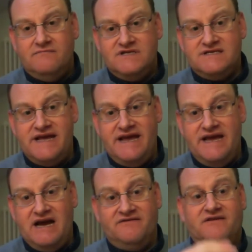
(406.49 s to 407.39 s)
say,
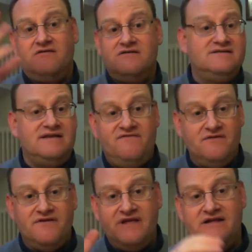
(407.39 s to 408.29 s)
a third
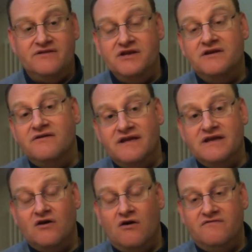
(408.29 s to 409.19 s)
different thing that you can
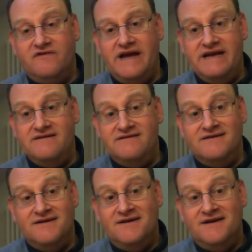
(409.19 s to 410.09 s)
think of
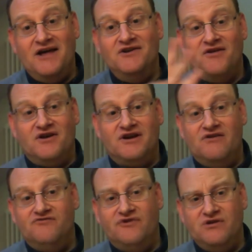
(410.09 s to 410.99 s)
in another
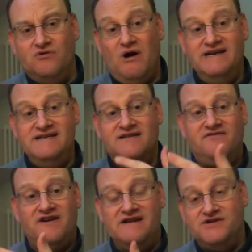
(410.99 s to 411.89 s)
country? Why do the
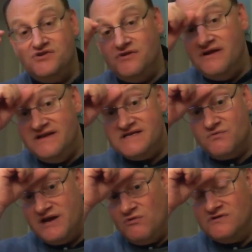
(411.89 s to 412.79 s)
French do it this
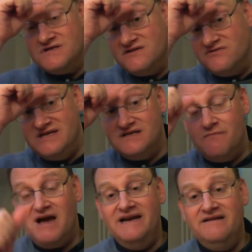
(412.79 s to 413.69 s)
way? What's the reason
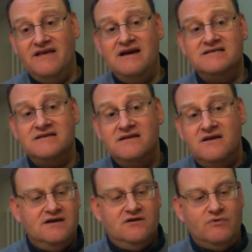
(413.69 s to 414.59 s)
behind that?
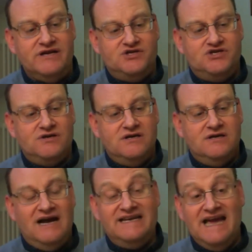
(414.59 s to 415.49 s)
Which
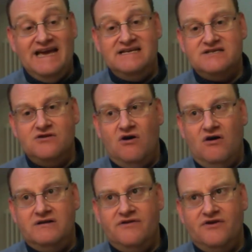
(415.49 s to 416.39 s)
again
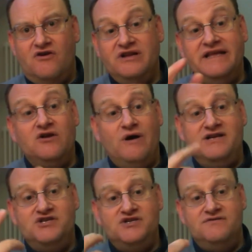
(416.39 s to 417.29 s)
they're not really
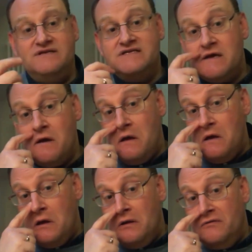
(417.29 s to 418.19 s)
questions
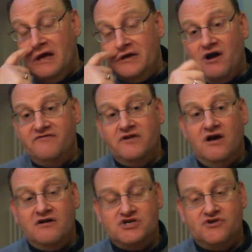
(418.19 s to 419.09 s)
that you have the
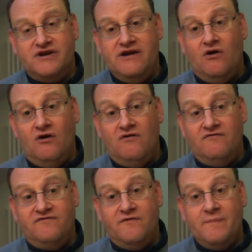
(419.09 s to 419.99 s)
luxury of